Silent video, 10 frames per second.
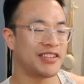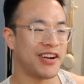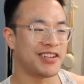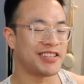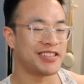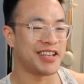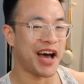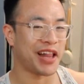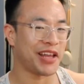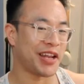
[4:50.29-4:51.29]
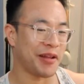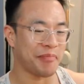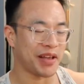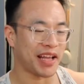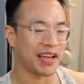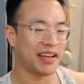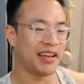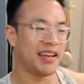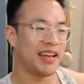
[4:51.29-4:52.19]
started to dial in and be like,